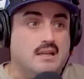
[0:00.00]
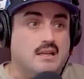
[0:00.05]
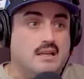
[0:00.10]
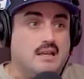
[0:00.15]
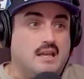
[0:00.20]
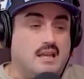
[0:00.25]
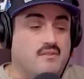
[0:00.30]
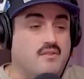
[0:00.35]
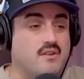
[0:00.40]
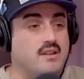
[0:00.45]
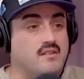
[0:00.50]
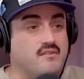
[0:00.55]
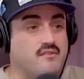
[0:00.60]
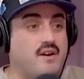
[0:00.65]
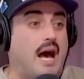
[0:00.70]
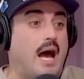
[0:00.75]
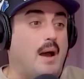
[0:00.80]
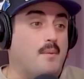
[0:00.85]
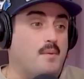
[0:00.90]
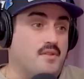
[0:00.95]
giving the
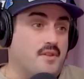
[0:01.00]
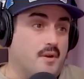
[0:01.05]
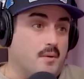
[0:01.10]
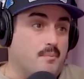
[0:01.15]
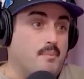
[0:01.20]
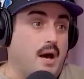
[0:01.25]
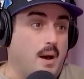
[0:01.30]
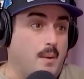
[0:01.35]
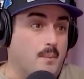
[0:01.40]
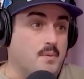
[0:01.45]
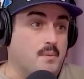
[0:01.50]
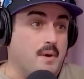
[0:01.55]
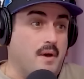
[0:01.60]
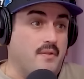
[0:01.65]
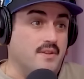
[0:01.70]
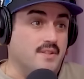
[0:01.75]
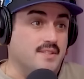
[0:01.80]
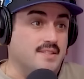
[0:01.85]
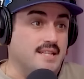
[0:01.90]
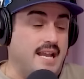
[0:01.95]
vibe that they're pumped about
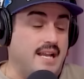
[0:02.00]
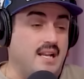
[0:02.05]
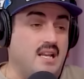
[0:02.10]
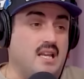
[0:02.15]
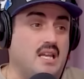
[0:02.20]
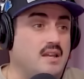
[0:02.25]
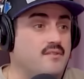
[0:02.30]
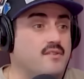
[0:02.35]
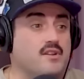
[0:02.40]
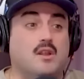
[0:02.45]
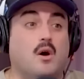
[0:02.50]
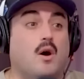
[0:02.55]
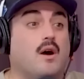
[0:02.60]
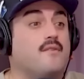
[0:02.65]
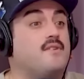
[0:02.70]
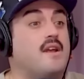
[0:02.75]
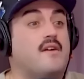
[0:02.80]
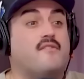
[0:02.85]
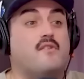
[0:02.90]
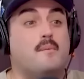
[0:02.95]
this date, even though I've
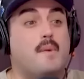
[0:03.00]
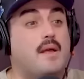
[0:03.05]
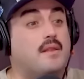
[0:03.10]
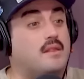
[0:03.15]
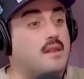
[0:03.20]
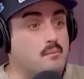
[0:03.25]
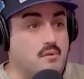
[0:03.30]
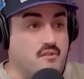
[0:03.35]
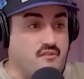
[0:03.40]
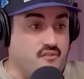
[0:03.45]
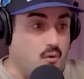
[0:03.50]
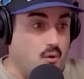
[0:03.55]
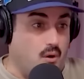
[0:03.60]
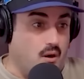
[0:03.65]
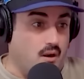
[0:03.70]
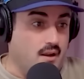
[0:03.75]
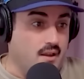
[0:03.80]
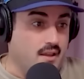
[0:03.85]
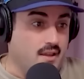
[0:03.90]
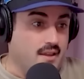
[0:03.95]
never met them
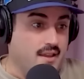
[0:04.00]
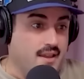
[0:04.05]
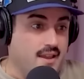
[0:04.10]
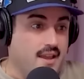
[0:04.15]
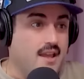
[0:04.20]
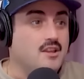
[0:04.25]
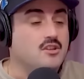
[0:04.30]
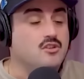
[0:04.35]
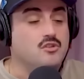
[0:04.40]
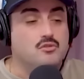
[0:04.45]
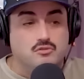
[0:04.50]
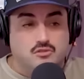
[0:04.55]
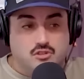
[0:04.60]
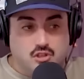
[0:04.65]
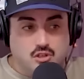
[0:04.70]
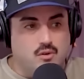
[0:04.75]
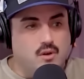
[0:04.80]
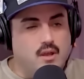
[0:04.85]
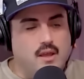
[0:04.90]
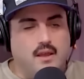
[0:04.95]
before. Right. You
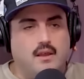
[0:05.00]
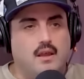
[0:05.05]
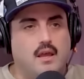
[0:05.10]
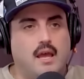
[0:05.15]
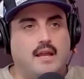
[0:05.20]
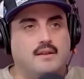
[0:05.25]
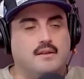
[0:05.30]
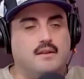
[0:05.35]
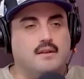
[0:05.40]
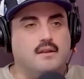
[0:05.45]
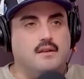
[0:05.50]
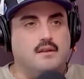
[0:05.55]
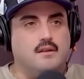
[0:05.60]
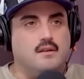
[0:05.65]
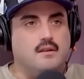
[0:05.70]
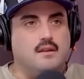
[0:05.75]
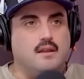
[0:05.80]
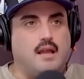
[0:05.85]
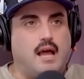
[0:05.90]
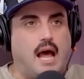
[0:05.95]
do. And well,
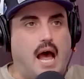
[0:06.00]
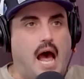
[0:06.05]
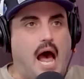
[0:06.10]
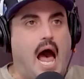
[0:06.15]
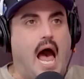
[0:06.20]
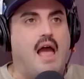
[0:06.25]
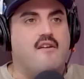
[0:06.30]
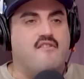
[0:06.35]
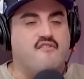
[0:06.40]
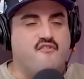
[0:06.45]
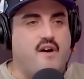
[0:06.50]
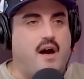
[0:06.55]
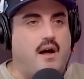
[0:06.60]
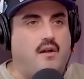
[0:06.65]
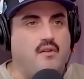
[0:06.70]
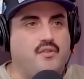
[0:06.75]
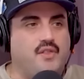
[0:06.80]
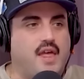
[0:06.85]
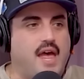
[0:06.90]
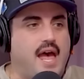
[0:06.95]
I
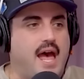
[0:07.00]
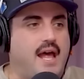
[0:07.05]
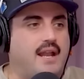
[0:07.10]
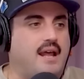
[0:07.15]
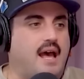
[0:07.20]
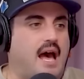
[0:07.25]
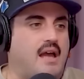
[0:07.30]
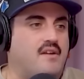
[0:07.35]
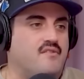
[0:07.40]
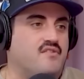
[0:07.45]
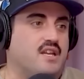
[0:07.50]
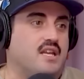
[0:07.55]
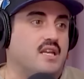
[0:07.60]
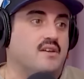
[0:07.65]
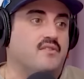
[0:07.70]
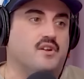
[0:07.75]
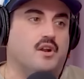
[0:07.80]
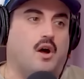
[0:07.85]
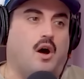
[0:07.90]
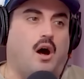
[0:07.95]
felt that. I've
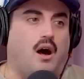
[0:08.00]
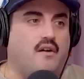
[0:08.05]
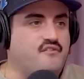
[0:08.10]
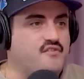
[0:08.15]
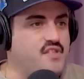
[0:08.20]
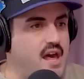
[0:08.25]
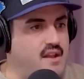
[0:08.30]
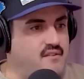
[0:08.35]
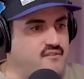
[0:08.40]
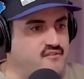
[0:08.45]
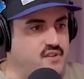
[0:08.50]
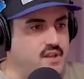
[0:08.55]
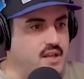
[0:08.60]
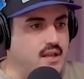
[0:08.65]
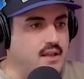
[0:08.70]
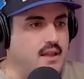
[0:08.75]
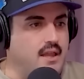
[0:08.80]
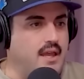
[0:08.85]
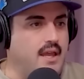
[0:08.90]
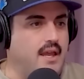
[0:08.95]
given off that
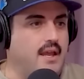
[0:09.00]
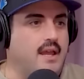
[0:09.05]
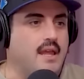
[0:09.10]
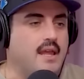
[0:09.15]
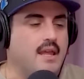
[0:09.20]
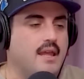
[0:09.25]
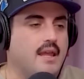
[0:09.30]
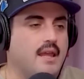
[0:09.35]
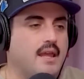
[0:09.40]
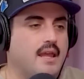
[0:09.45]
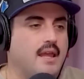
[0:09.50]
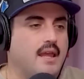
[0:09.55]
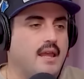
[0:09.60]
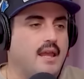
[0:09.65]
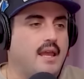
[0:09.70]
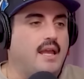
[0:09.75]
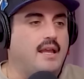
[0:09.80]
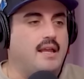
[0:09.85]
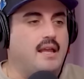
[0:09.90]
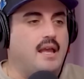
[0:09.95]
feeling.
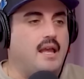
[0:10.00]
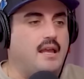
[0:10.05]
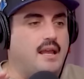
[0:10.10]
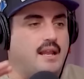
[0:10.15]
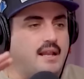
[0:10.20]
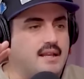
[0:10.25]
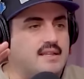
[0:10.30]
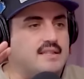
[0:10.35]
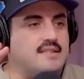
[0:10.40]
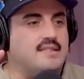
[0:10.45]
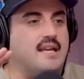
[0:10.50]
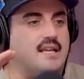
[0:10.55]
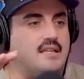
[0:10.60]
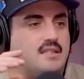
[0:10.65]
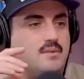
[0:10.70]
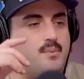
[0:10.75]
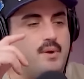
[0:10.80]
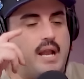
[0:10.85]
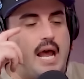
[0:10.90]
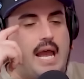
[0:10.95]
It, it exists,
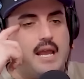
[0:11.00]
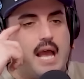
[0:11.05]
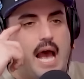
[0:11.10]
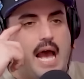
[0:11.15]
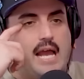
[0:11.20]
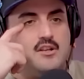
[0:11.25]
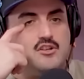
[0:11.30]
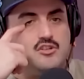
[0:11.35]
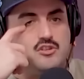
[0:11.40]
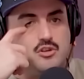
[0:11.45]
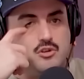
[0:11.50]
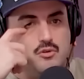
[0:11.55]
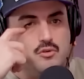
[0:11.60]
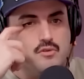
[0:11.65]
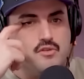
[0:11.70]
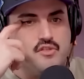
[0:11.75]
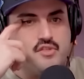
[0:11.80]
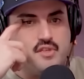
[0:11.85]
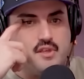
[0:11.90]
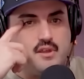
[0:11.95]
mm-hmm. but I I do
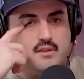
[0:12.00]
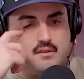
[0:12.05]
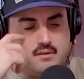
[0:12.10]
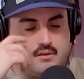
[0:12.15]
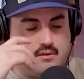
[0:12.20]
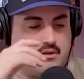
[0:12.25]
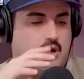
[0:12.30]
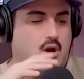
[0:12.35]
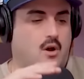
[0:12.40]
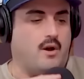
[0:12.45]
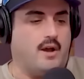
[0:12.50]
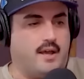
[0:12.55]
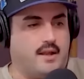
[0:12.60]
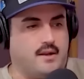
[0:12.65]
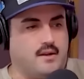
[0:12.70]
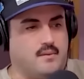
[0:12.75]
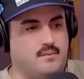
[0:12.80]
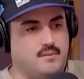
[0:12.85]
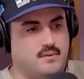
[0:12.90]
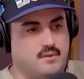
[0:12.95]
th- go ahead.
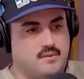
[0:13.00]
I'm, I'm saying,